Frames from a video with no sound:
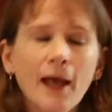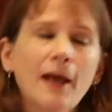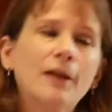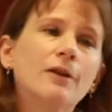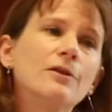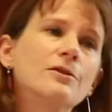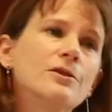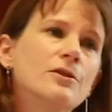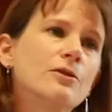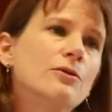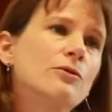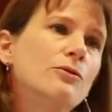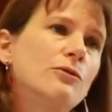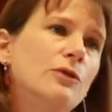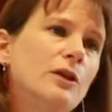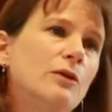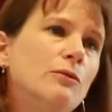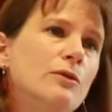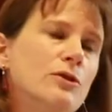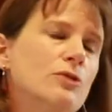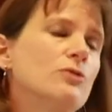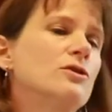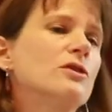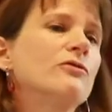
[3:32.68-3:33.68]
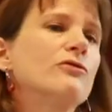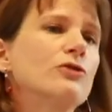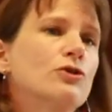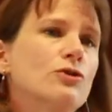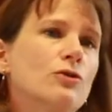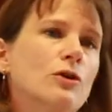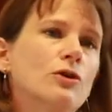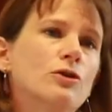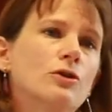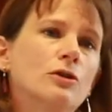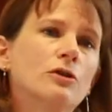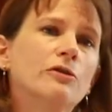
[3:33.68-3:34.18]
and also the research
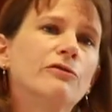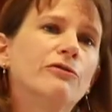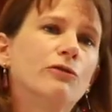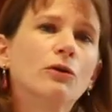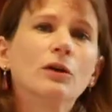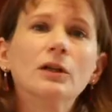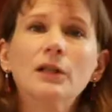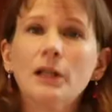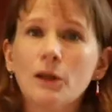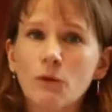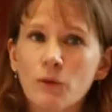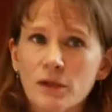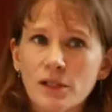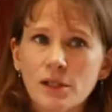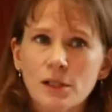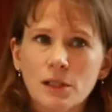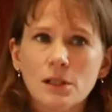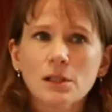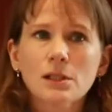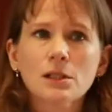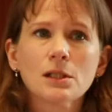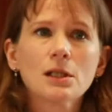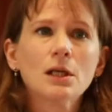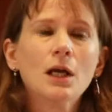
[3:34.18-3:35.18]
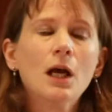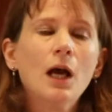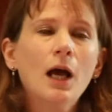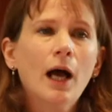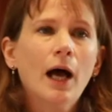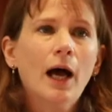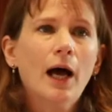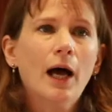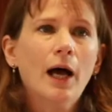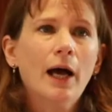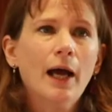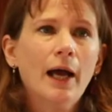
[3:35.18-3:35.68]
infrastructure for linguistics
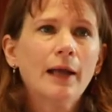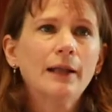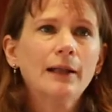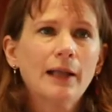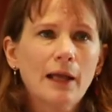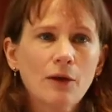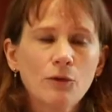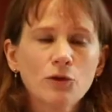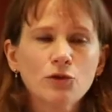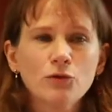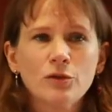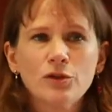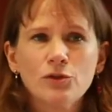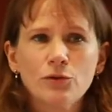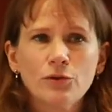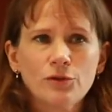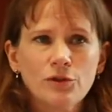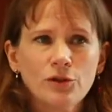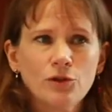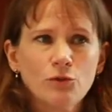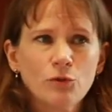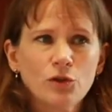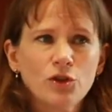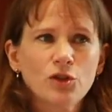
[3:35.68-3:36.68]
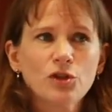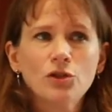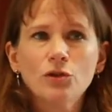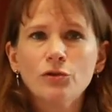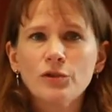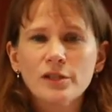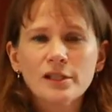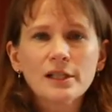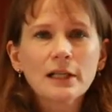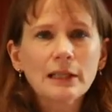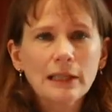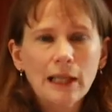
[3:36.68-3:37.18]
uh, and language resources, which is
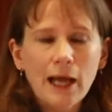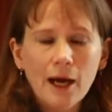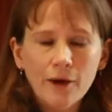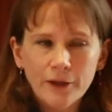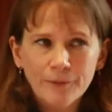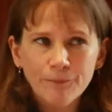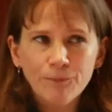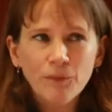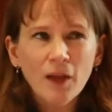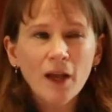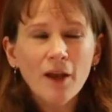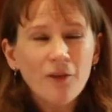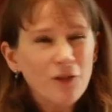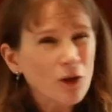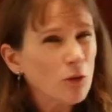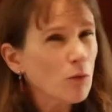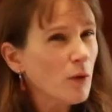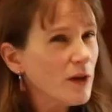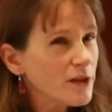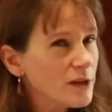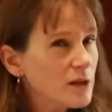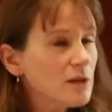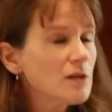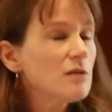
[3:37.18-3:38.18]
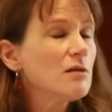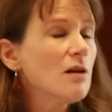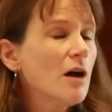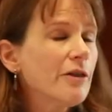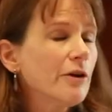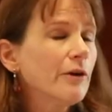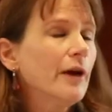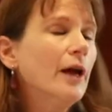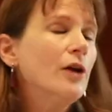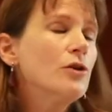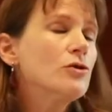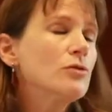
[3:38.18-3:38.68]
known as CLARIN. There was
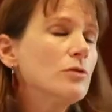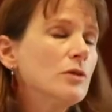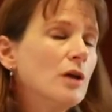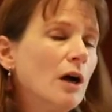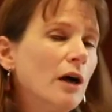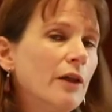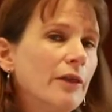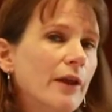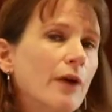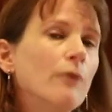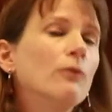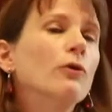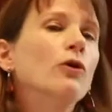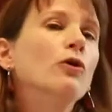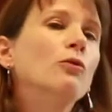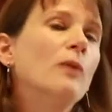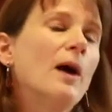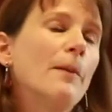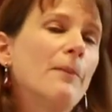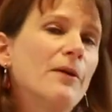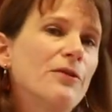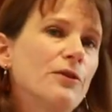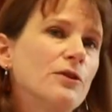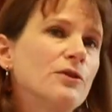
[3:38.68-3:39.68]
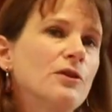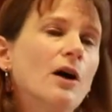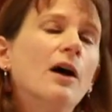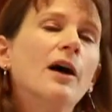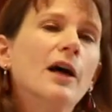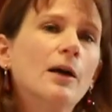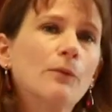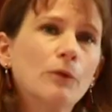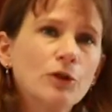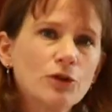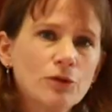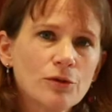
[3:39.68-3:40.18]
another entry on that roadmap at the
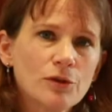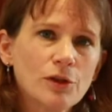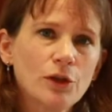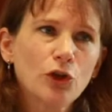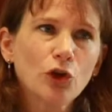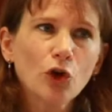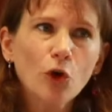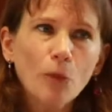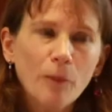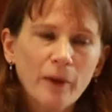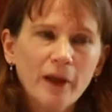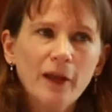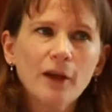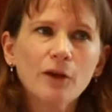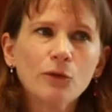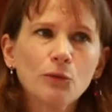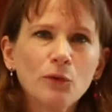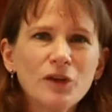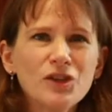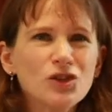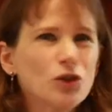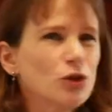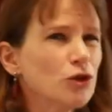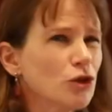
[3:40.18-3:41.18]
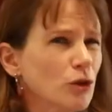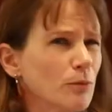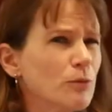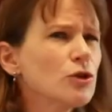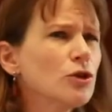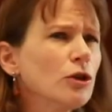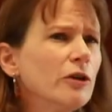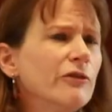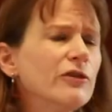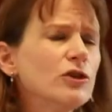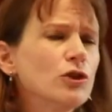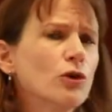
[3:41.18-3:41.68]
time, which was a European Research
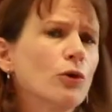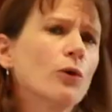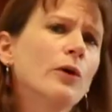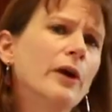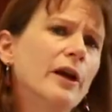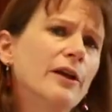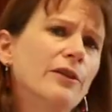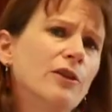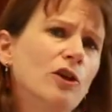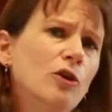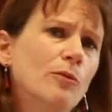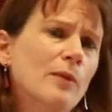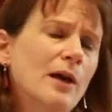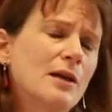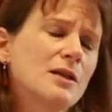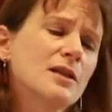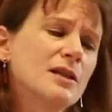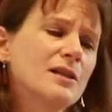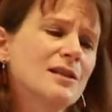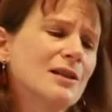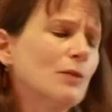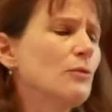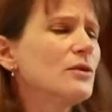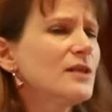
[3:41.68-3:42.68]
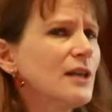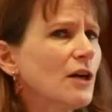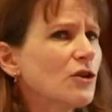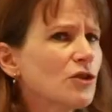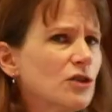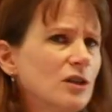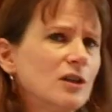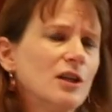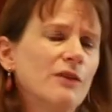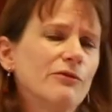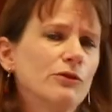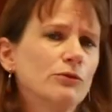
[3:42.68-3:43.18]
Observatory in the Humanities that was
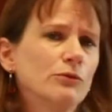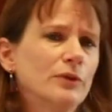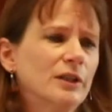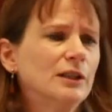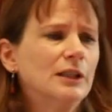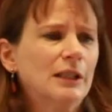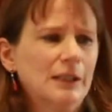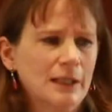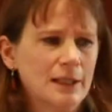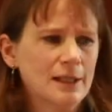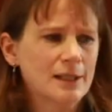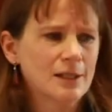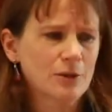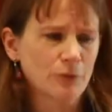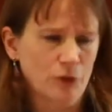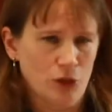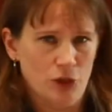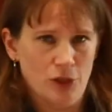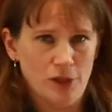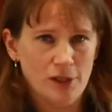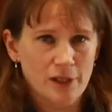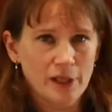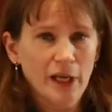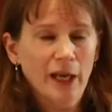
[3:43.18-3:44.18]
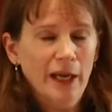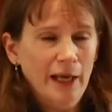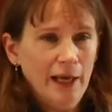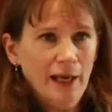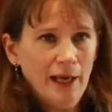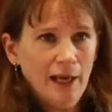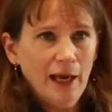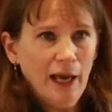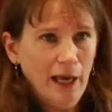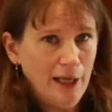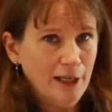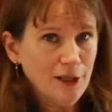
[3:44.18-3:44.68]
actually never realized, which is
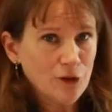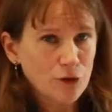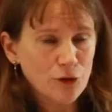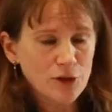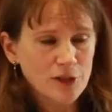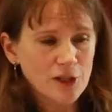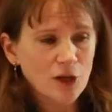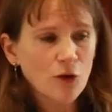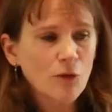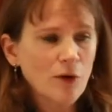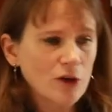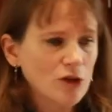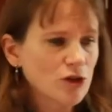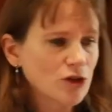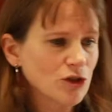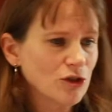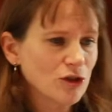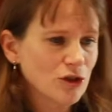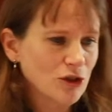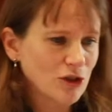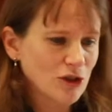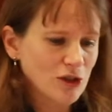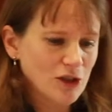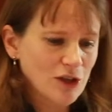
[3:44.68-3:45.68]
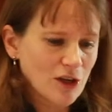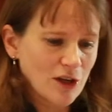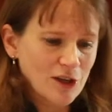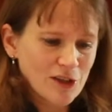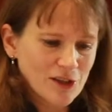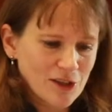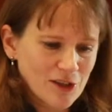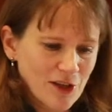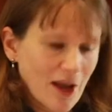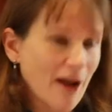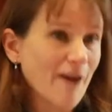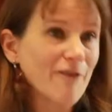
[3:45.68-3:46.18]
an interesting question to
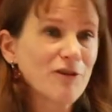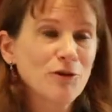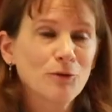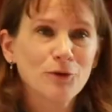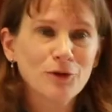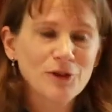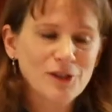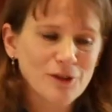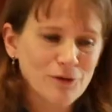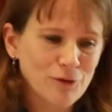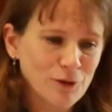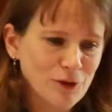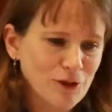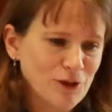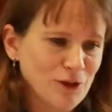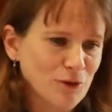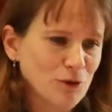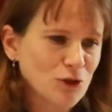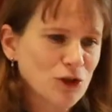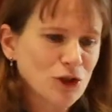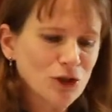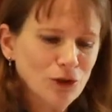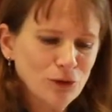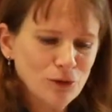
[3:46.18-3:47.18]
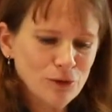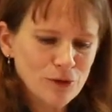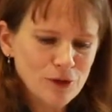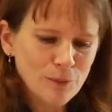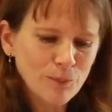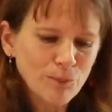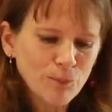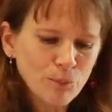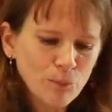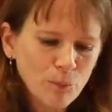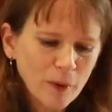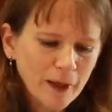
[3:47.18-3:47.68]
discuss afterwards if we so choose.
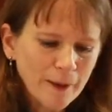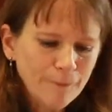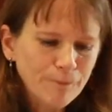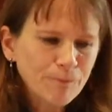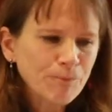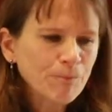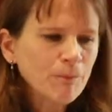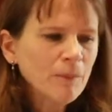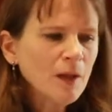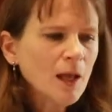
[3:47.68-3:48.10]
But